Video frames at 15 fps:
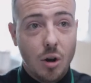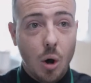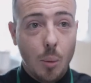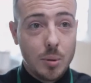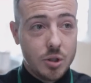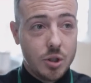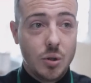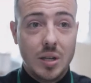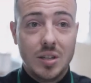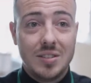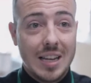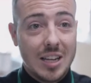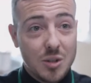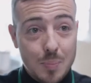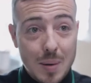opportunities and
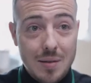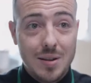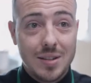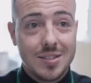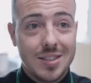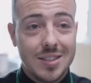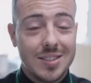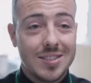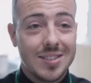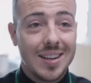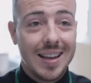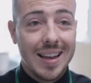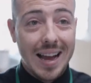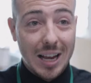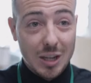experiences
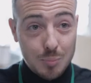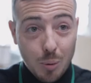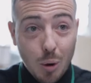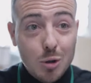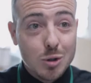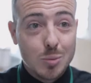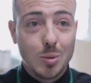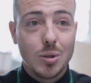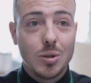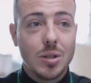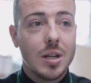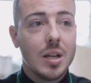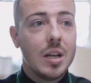as possible